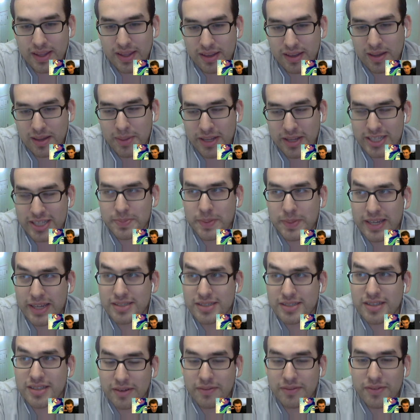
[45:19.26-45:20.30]
Yeah, I mean he's
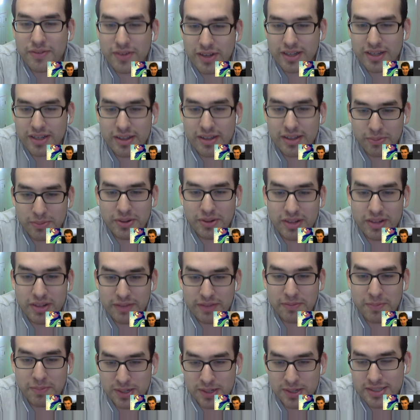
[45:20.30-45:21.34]
based off a real
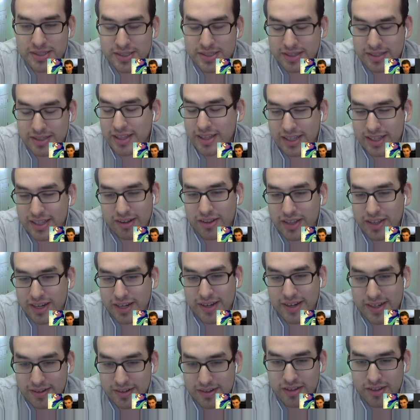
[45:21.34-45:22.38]
life person. Like all the
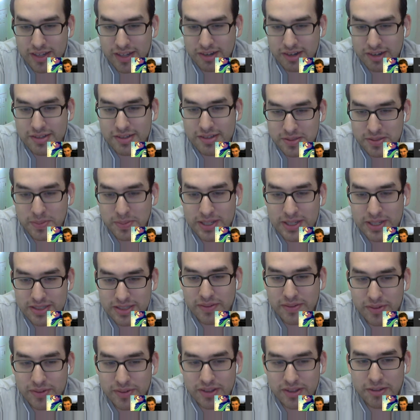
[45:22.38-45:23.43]
characters are based
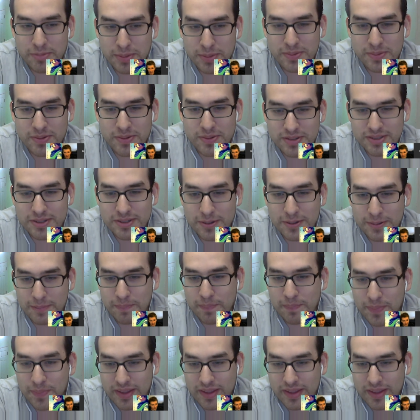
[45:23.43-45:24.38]
off real life people. So